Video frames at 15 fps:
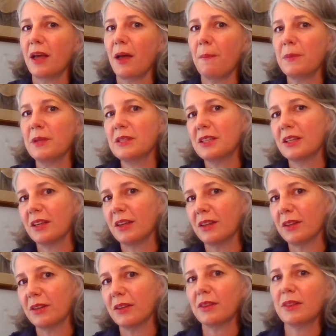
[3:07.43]
up
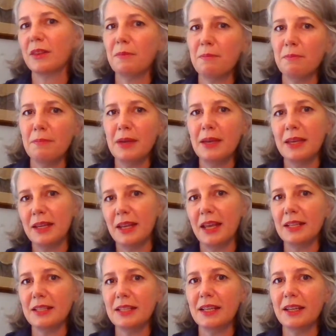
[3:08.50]
until the mid
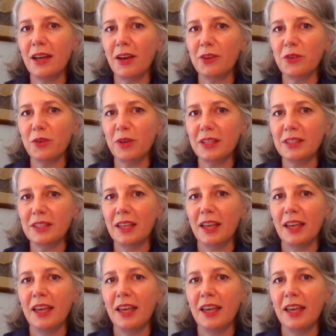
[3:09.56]
1800s